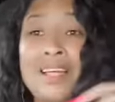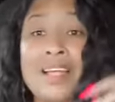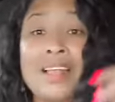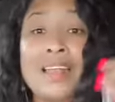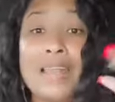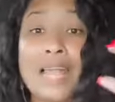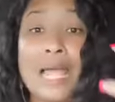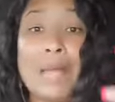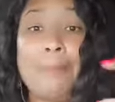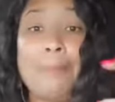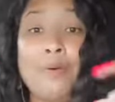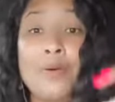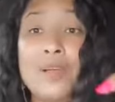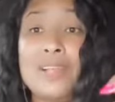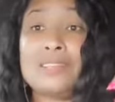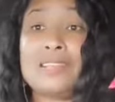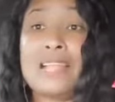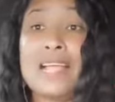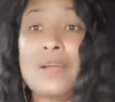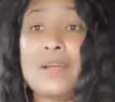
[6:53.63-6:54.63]
Lipo
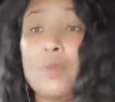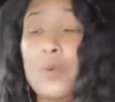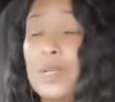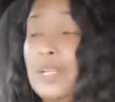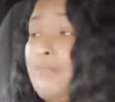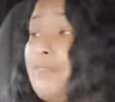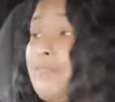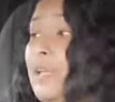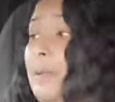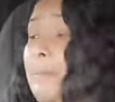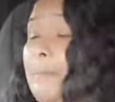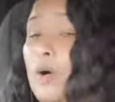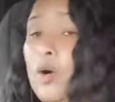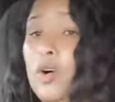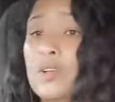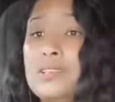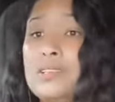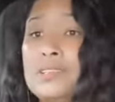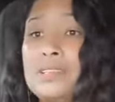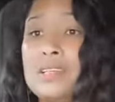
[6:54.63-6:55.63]
is like one of the
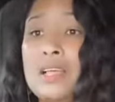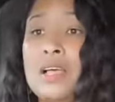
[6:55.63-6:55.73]
most